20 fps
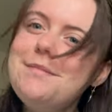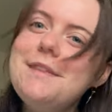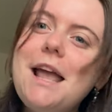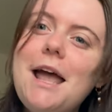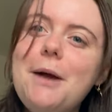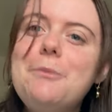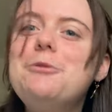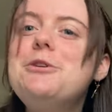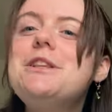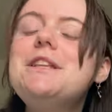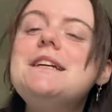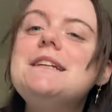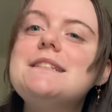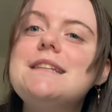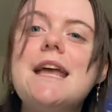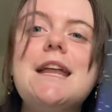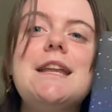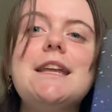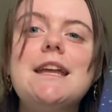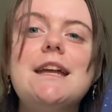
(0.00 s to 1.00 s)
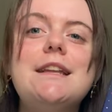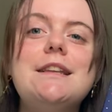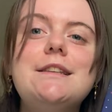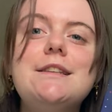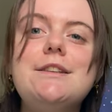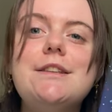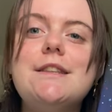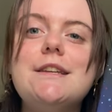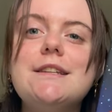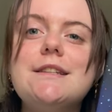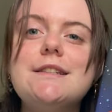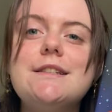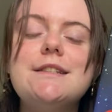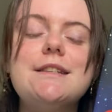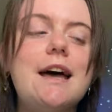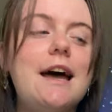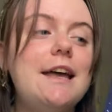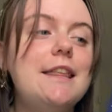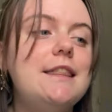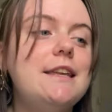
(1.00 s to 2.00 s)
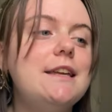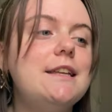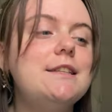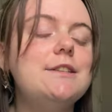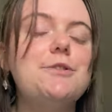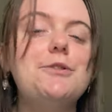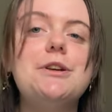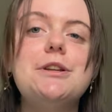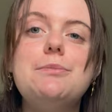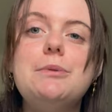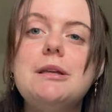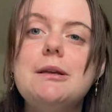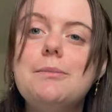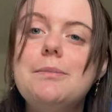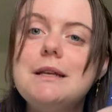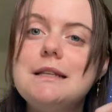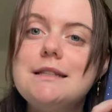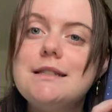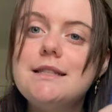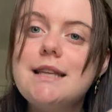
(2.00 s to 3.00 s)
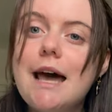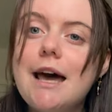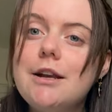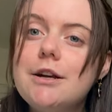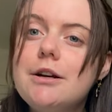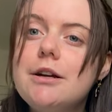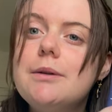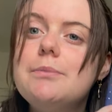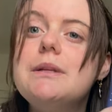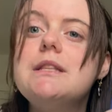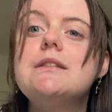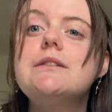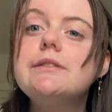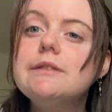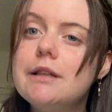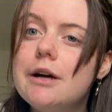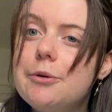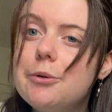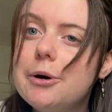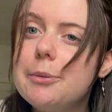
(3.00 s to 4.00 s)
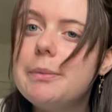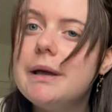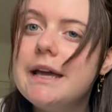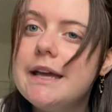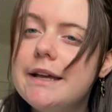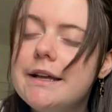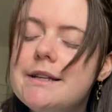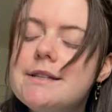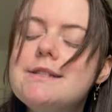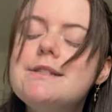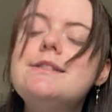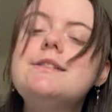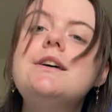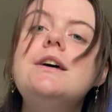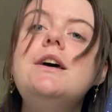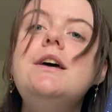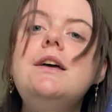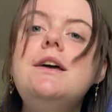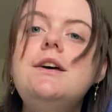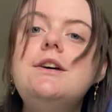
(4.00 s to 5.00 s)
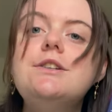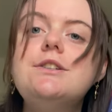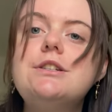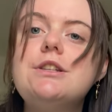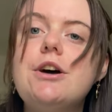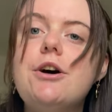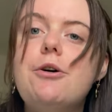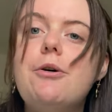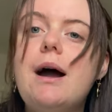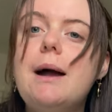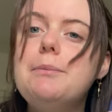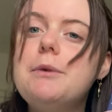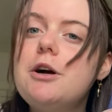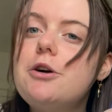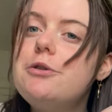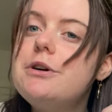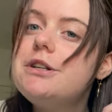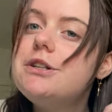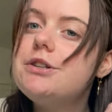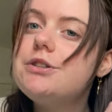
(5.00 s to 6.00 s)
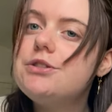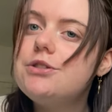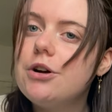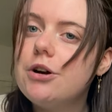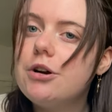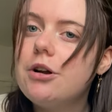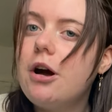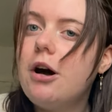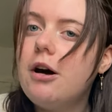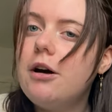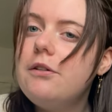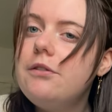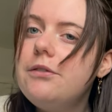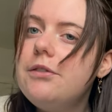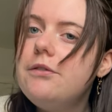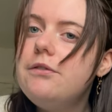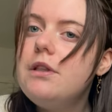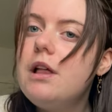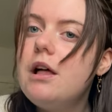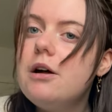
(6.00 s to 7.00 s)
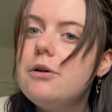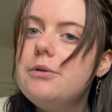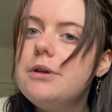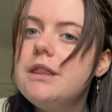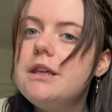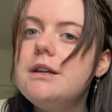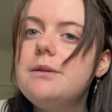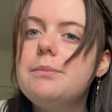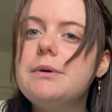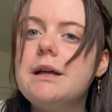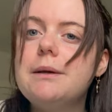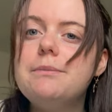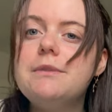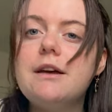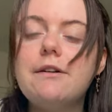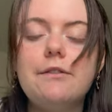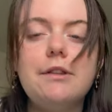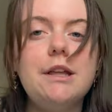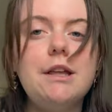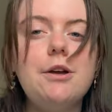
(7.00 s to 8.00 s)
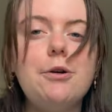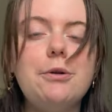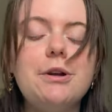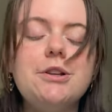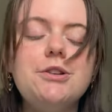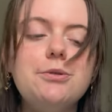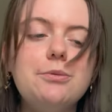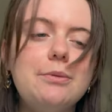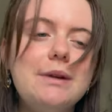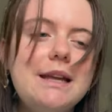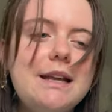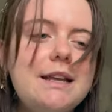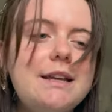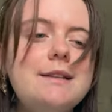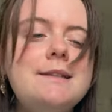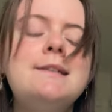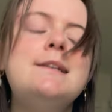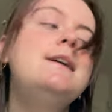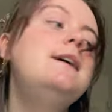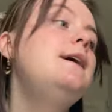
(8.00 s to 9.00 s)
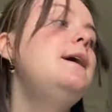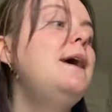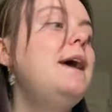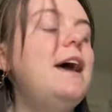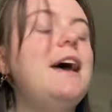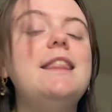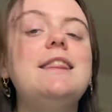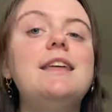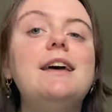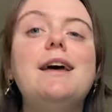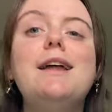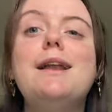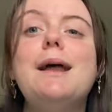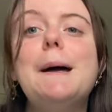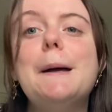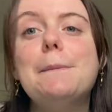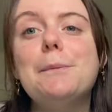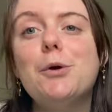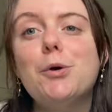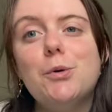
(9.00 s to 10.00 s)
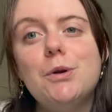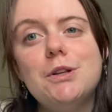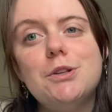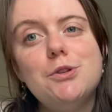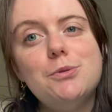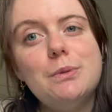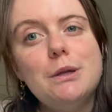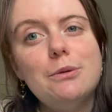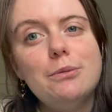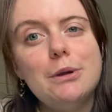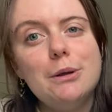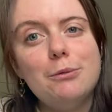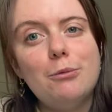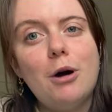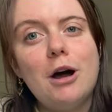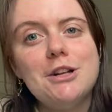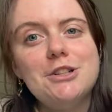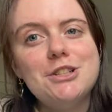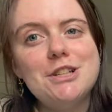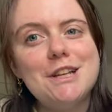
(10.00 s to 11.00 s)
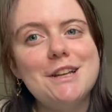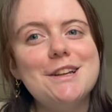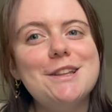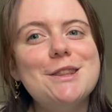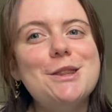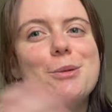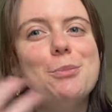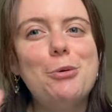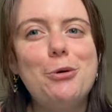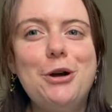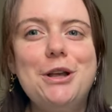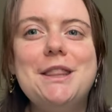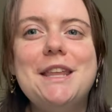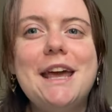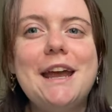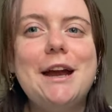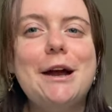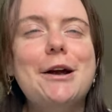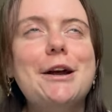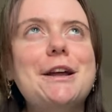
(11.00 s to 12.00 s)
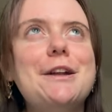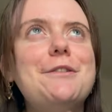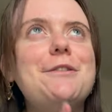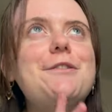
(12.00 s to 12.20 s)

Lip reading: really excited to get into this. I think it's going to be a bit sadder, a bit slower paced, so I'm not going to start off the vlog with it, but I'm definitely going to read it, and then I'm going to be re-watching The Boy and the Heron.